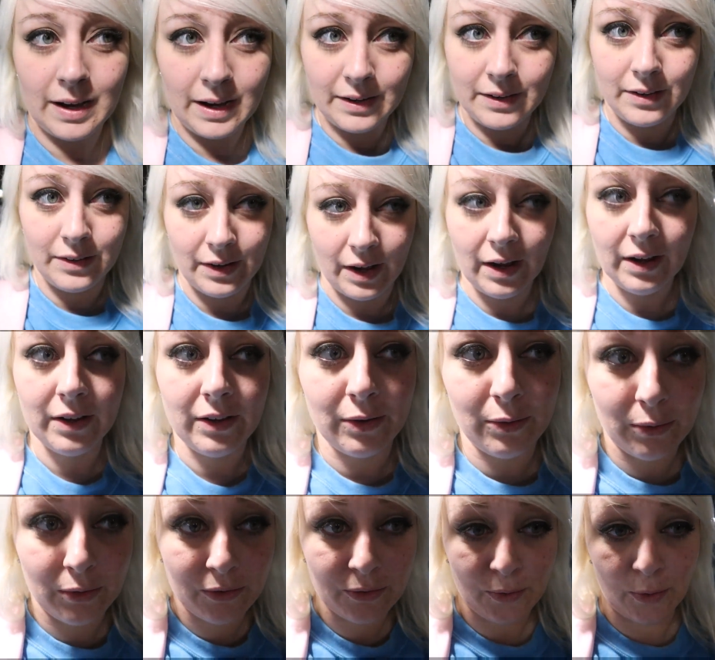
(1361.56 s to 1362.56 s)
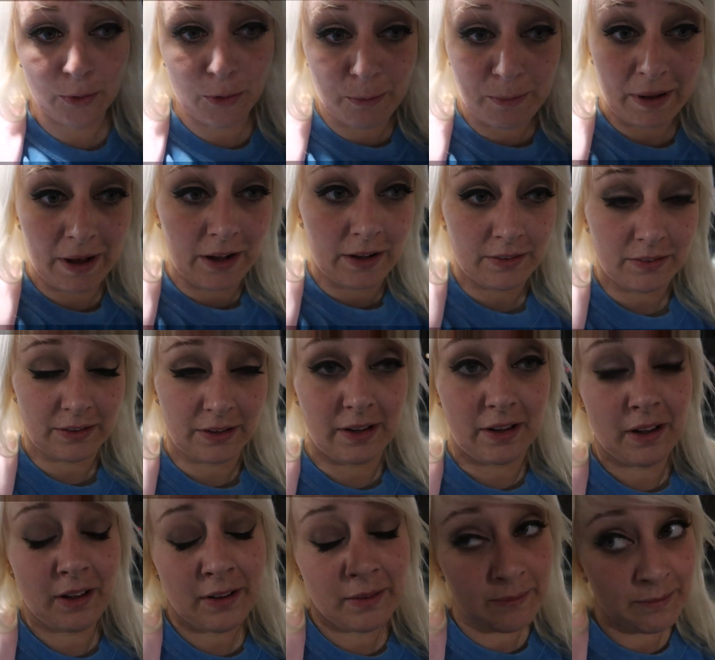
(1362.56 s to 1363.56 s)
I did not use PhotoPass, like
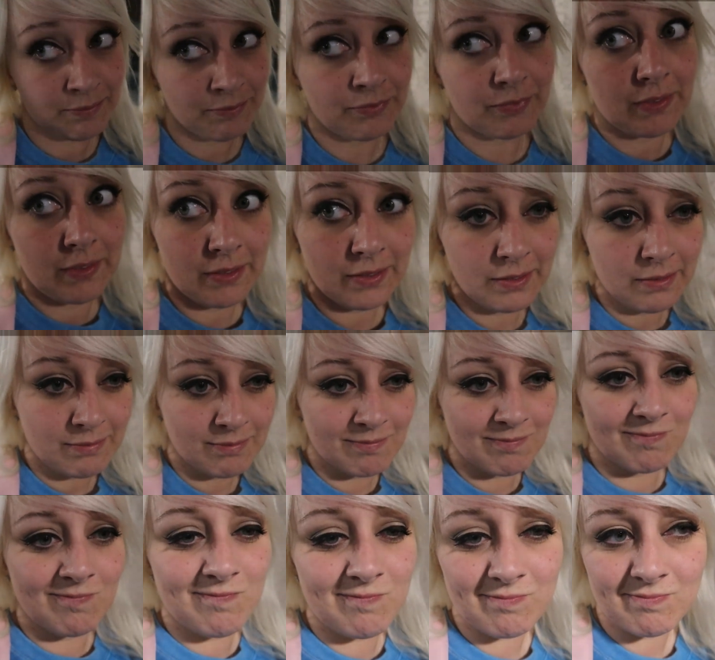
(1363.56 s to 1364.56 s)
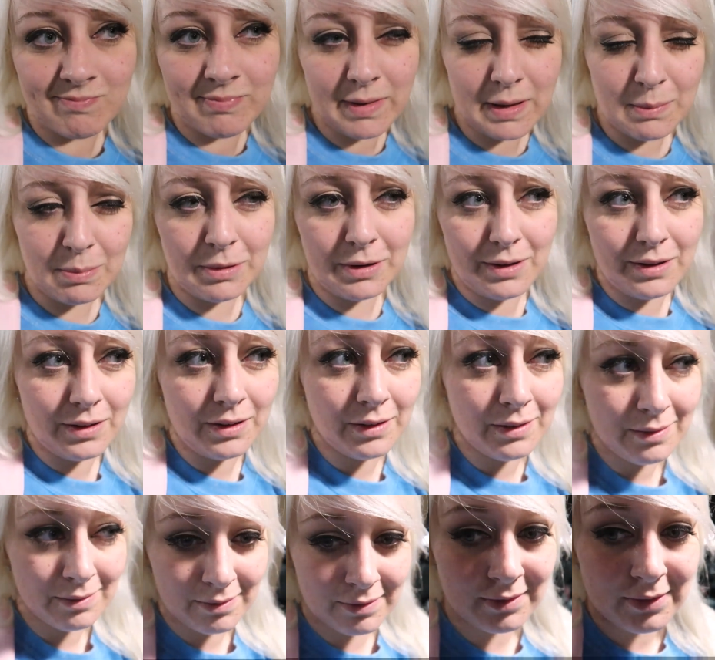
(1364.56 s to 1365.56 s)

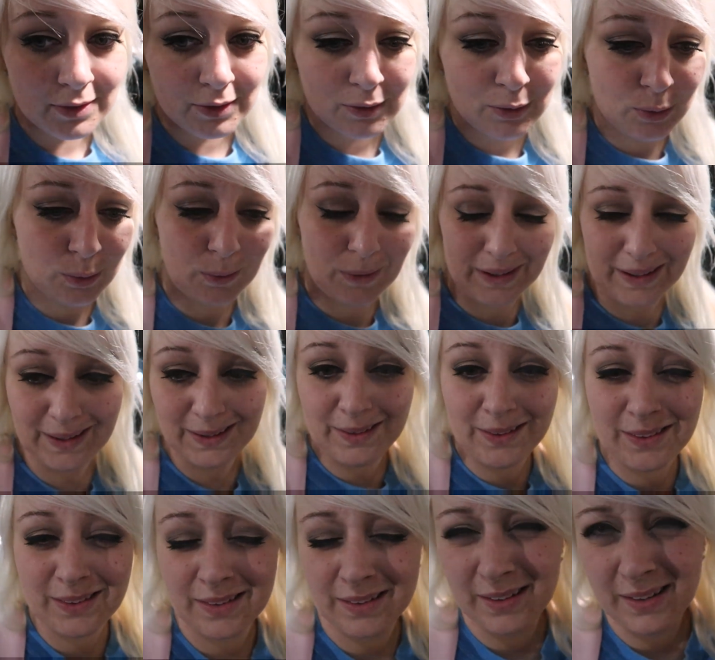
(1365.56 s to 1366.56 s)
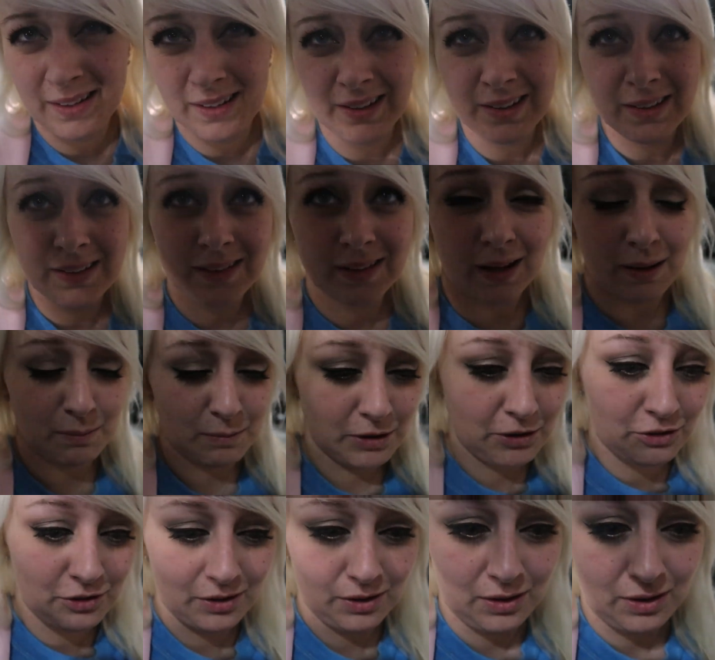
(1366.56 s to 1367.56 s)
maybe twice, not
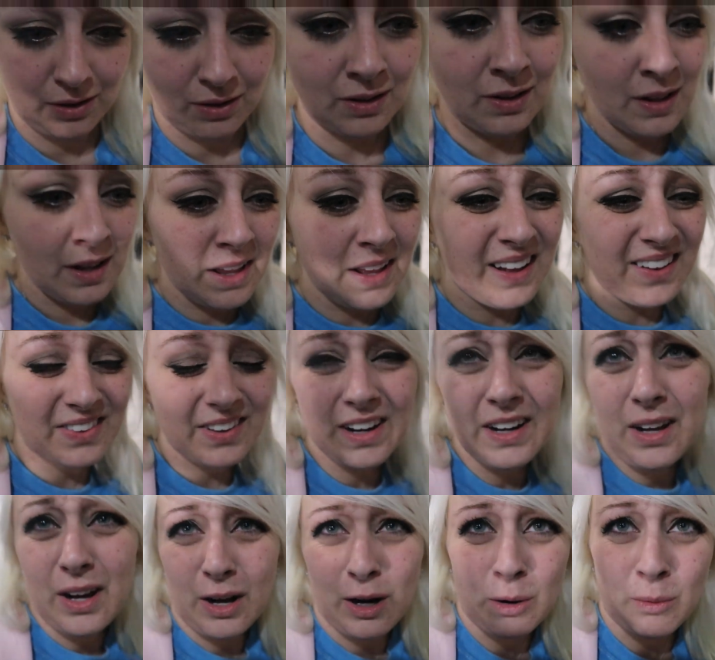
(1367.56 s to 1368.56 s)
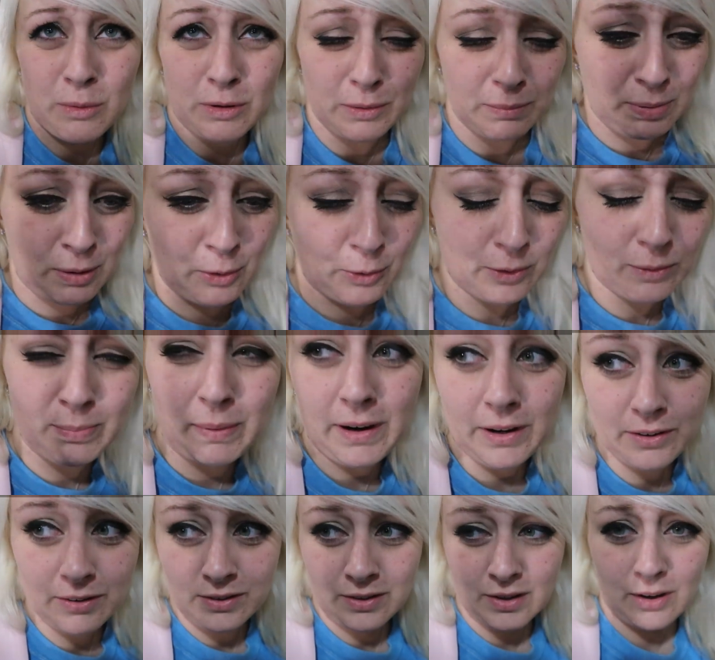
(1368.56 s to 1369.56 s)
much at all. It's kind of awkward to pose by
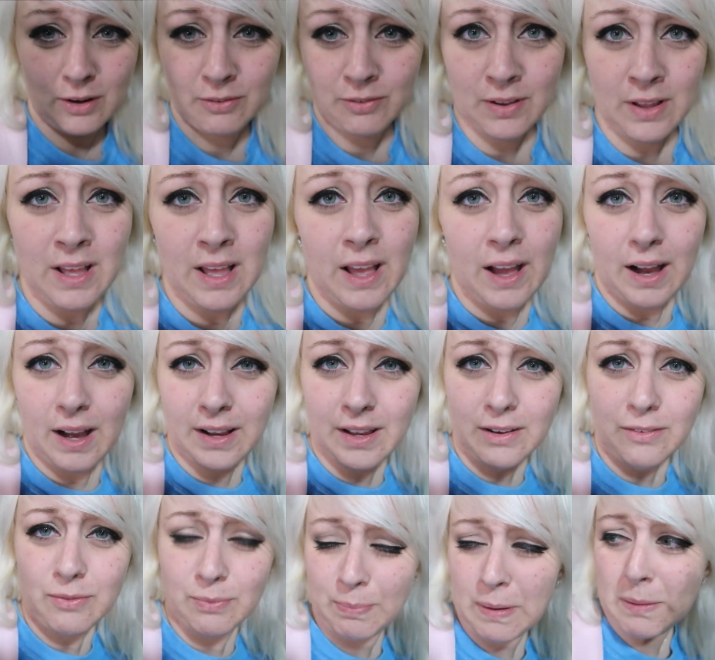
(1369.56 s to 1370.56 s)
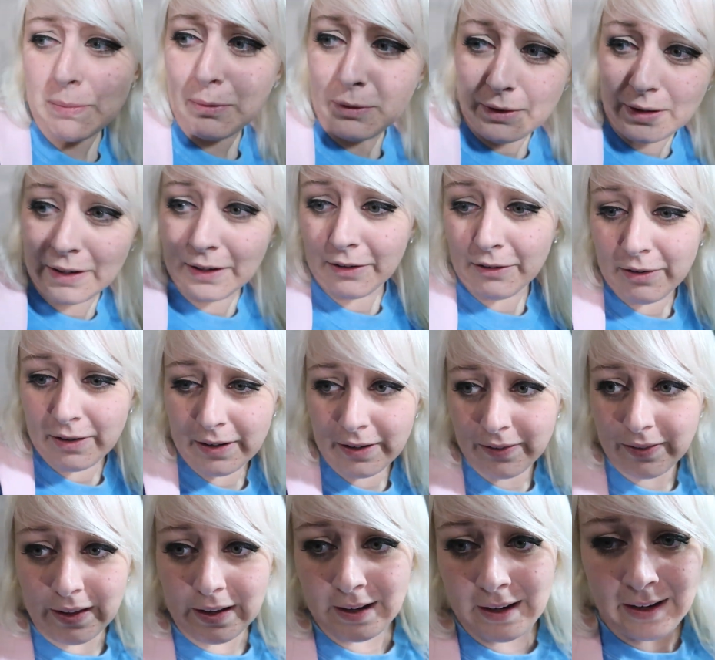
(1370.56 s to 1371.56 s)
yourself. I give people a lot of
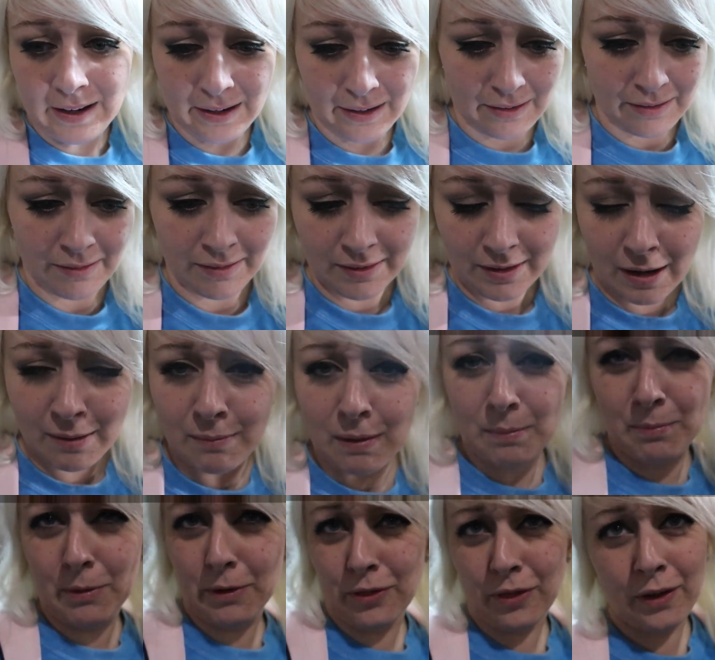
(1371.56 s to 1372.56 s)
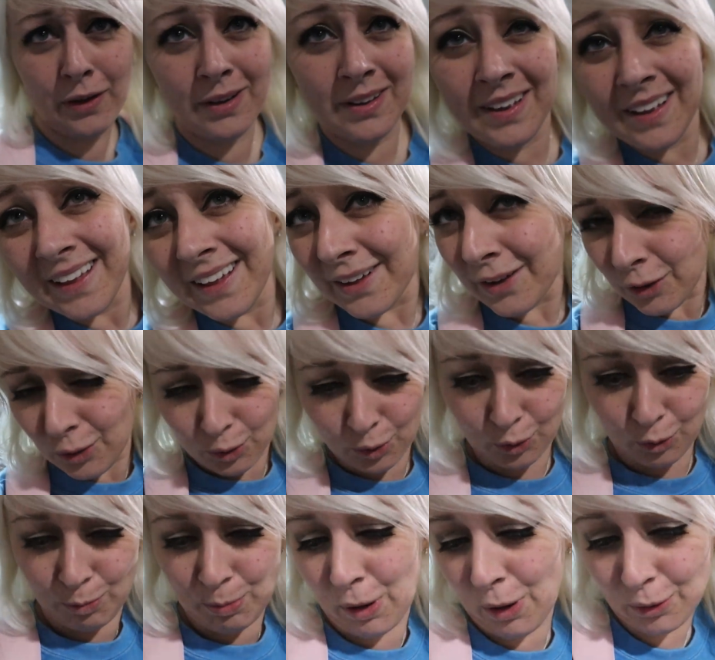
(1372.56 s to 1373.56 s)
credit that can come up with
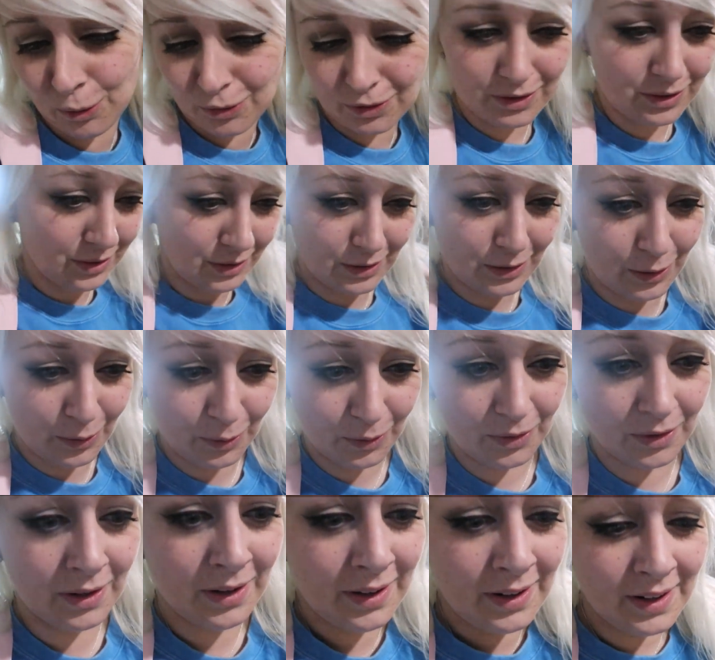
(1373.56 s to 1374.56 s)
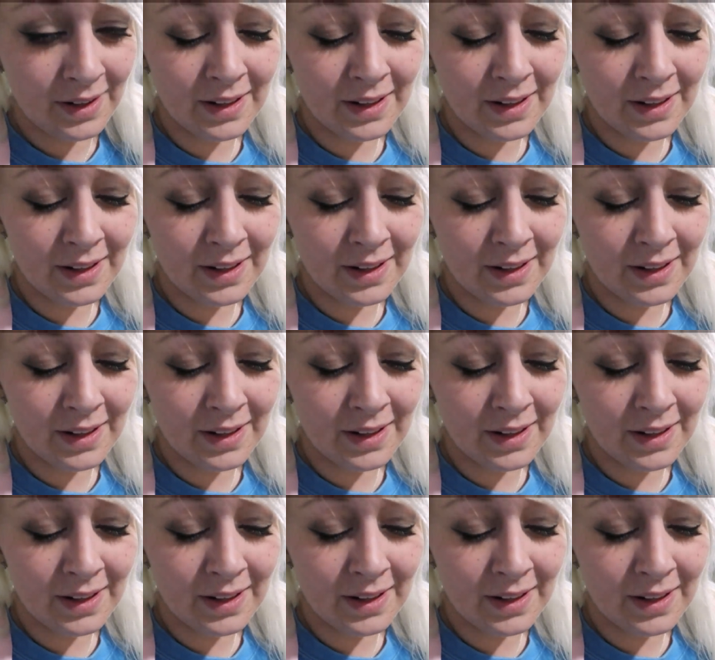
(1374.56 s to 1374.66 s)
cool poses alone.